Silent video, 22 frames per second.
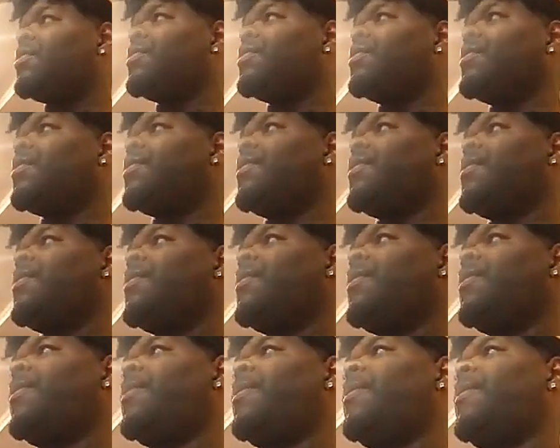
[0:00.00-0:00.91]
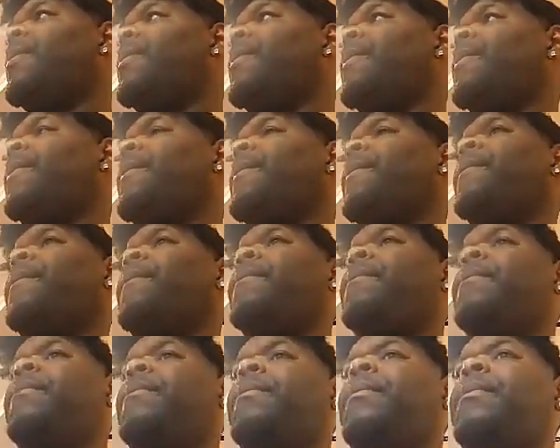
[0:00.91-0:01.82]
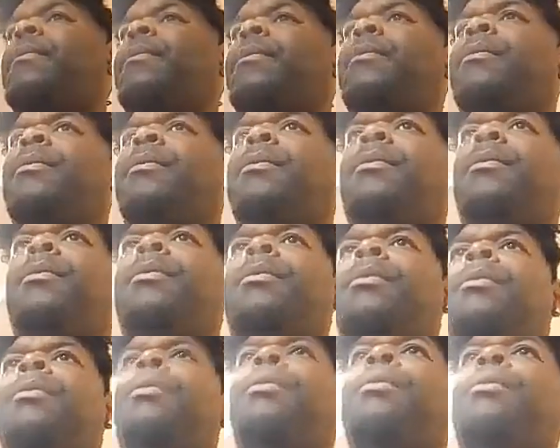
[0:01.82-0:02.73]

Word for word: I mean, mama. Oh, we, mama, you is ugly